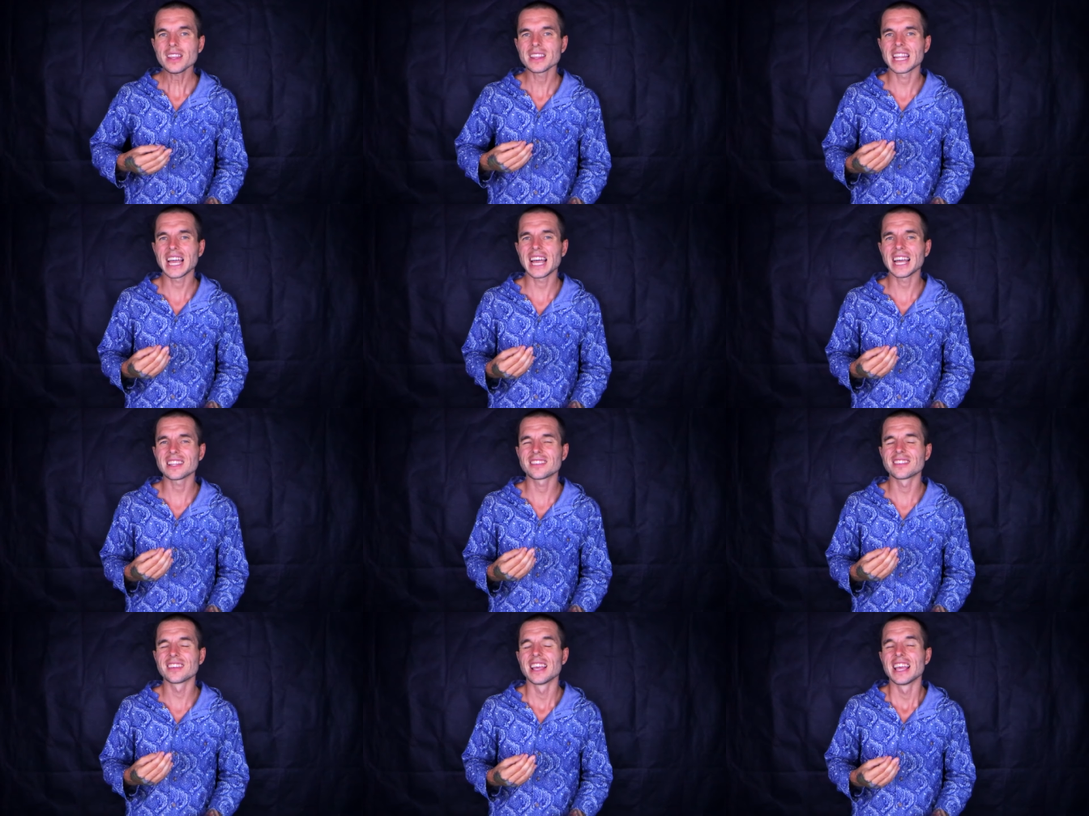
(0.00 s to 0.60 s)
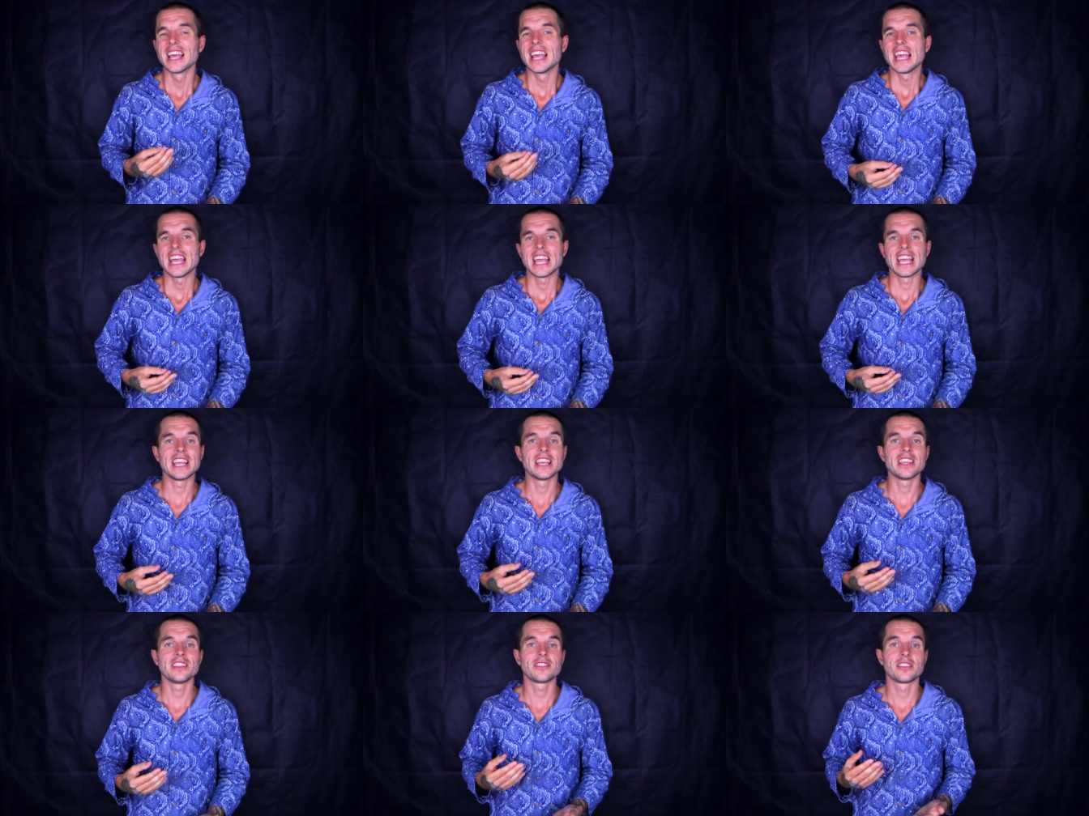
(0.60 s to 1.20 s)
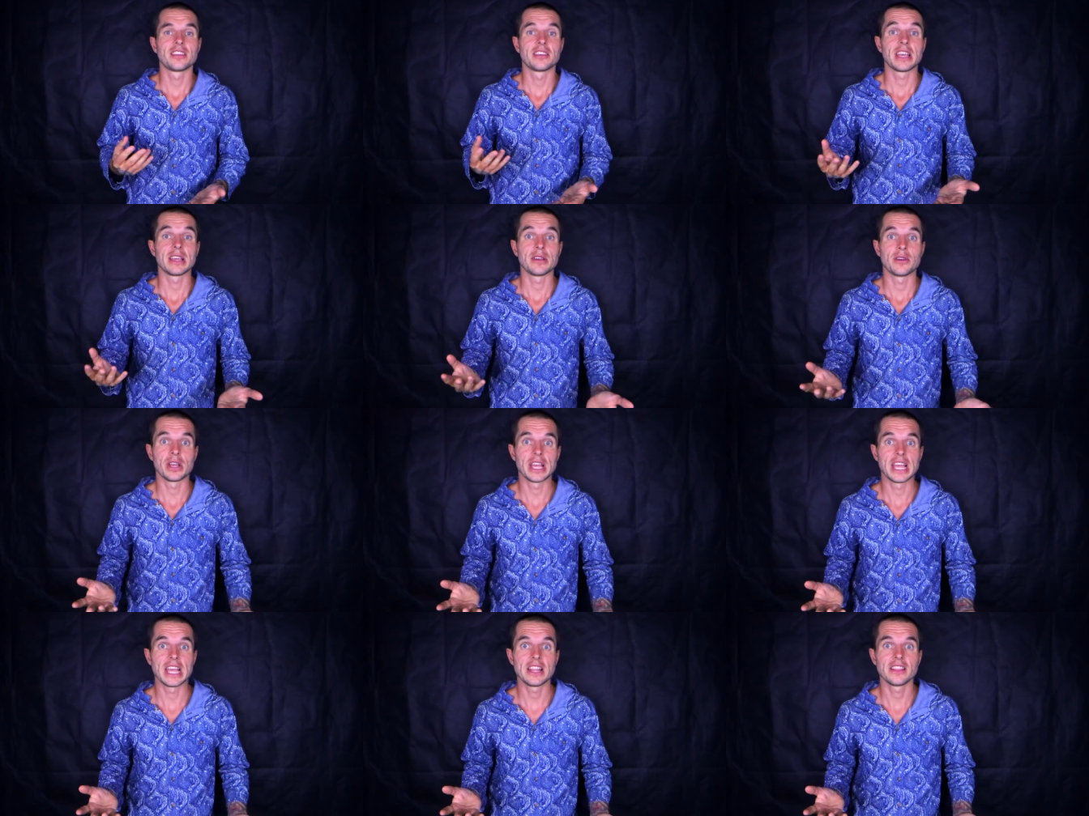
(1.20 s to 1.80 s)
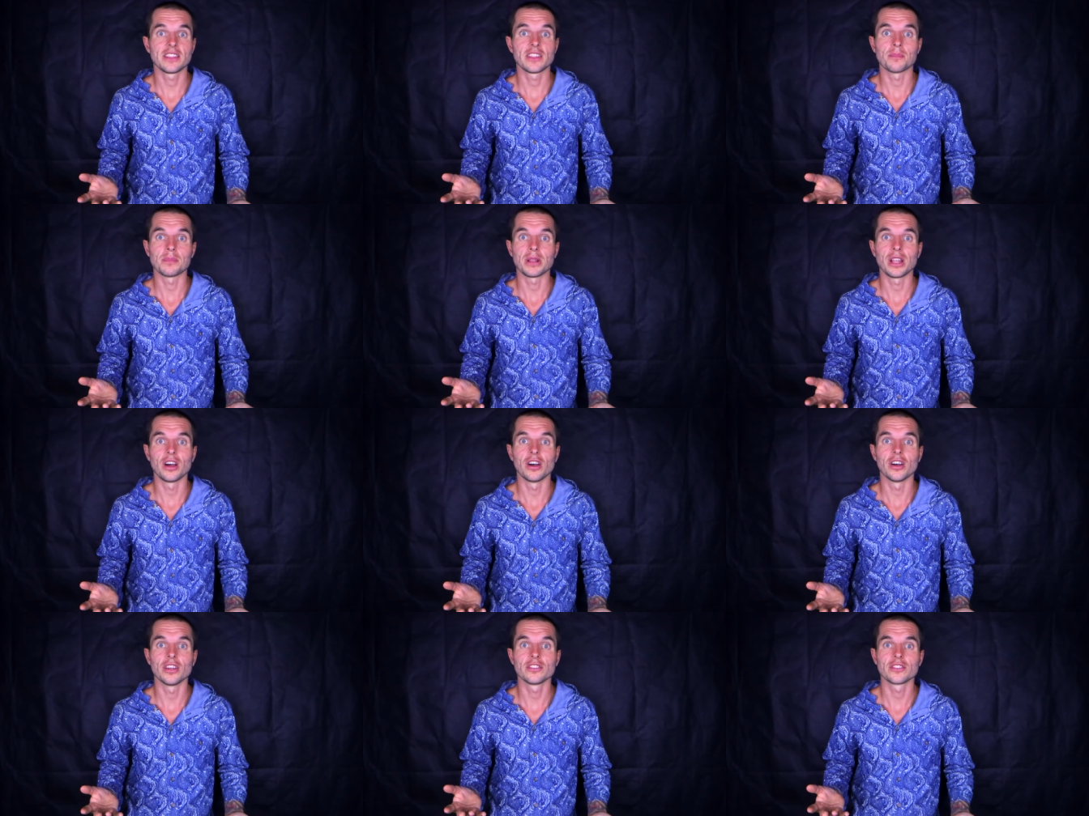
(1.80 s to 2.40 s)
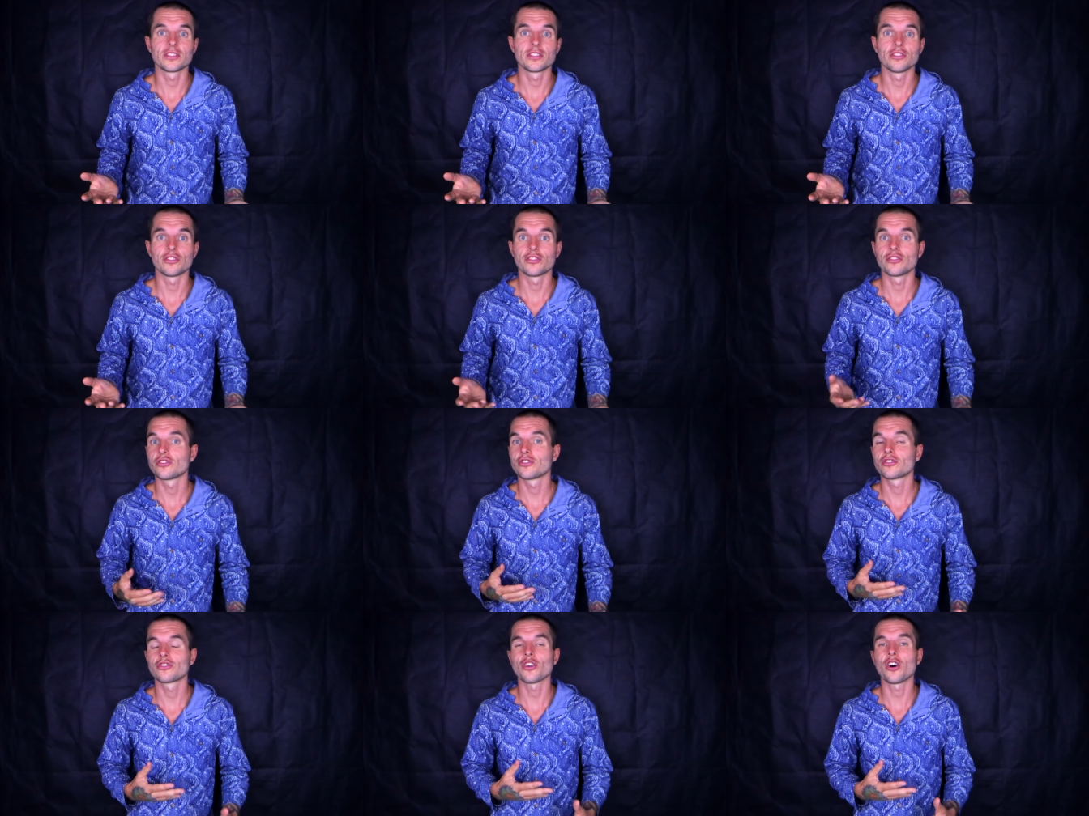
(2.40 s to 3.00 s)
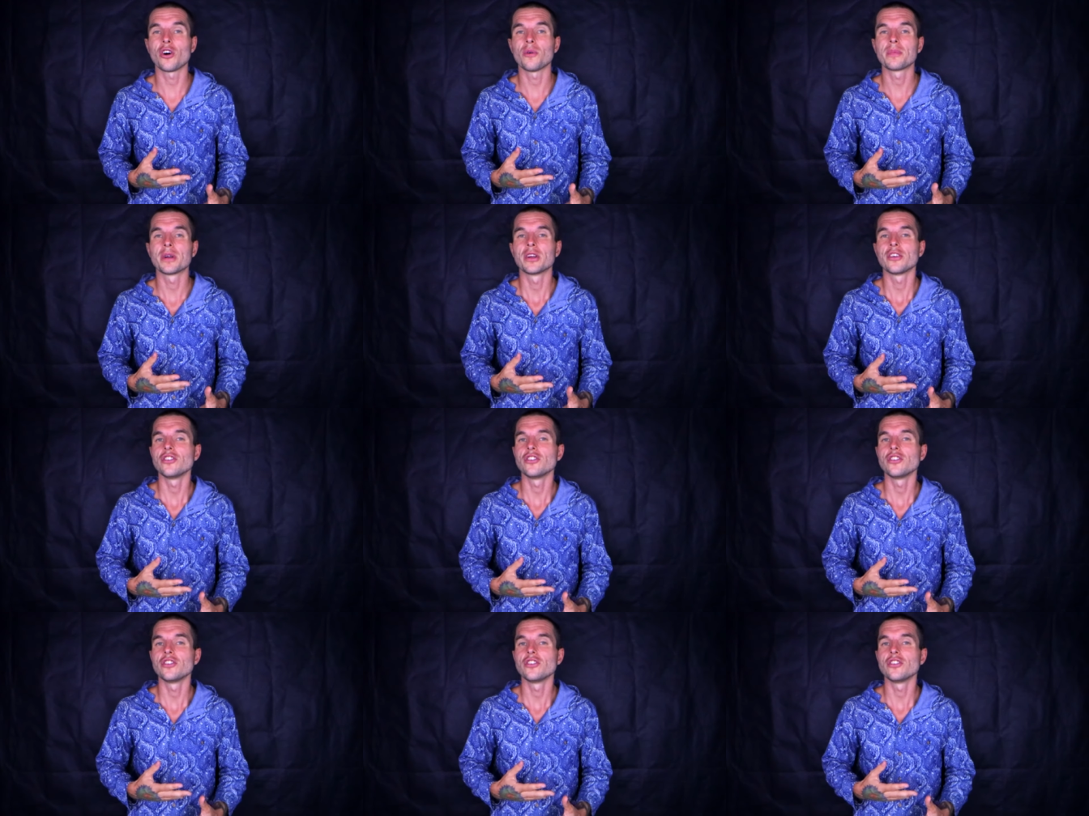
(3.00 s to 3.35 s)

that is in the plants to stop